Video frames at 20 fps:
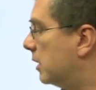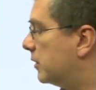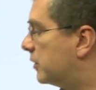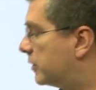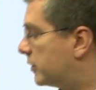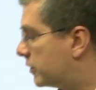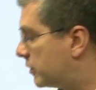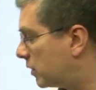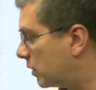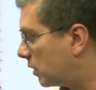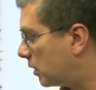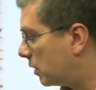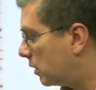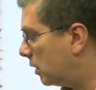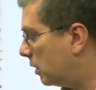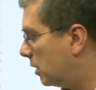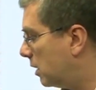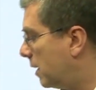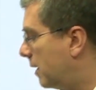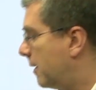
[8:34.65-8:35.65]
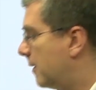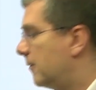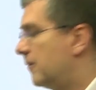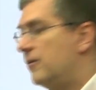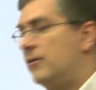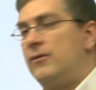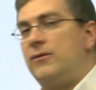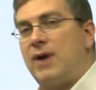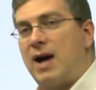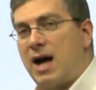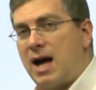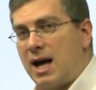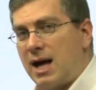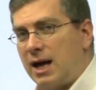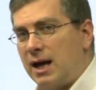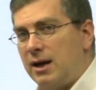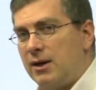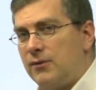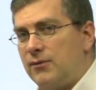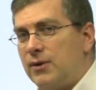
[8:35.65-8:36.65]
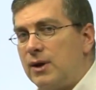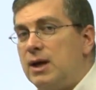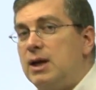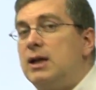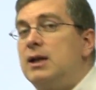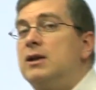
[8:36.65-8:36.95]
Survive.